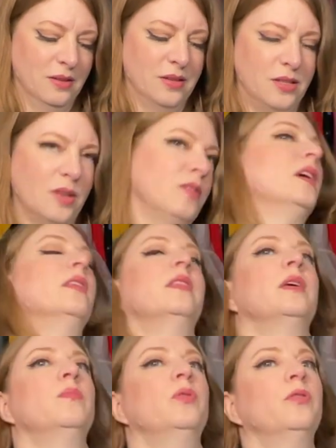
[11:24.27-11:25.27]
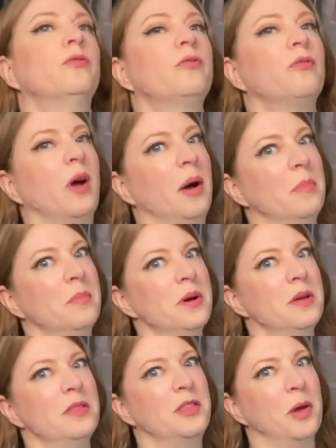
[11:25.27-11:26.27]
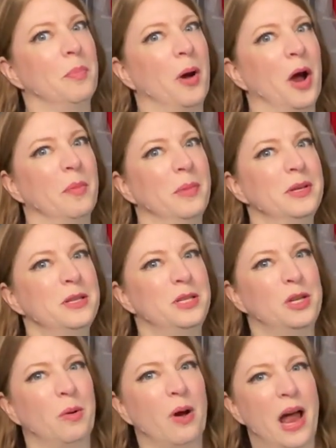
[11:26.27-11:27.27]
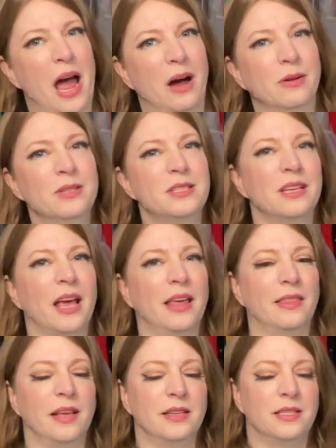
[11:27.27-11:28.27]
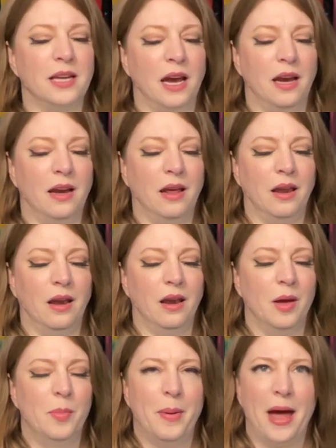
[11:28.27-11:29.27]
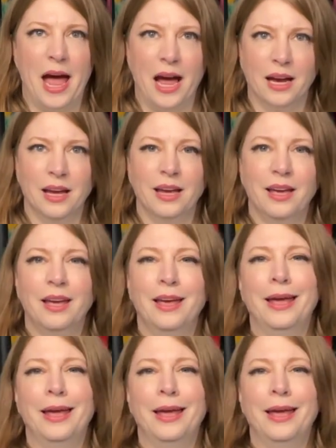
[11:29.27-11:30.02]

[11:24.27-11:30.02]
So then they moved from the apartment to our house, and they stayed in a bag